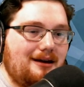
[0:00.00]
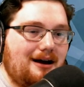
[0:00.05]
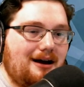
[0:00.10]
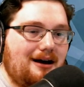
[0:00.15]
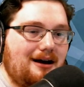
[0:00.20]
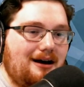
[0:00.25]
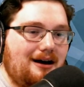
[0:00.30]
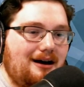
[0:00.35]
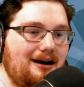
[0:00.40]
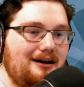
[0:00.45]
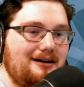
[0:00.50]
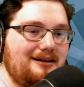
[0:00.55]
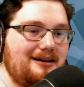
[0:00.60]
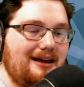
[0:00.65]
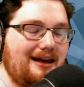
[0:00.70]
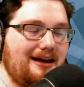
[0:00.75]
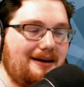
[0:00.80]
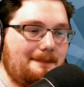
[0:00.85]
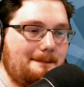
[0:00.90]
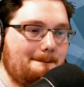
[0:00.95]

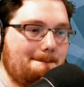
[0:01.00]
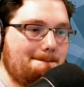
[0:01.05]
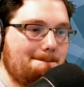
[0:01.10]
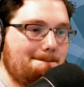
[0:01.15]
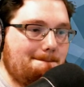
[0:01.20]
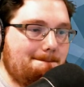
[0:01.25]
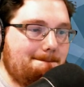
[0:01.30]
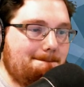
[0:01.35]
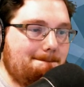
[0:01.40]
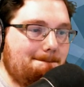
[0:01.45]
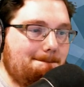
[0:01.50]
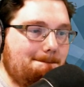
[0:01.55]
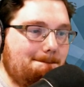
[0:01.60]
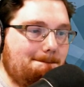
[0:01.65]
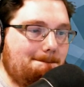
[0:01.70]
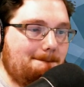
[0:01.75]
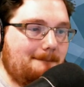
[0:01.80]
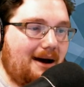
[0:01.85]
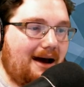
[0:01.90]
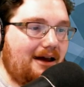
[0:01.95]
Hyundai.
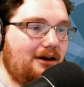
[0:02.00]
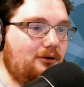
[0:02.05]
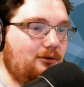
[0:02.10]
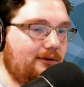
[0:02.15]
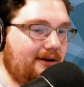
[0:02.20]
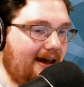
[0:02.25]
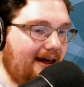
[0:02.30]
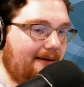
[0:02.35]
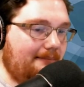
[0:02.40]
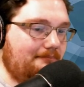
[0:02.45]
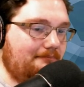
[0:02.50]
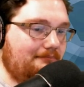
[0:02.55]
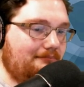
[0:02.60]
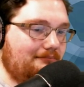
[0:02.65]
Hyundai.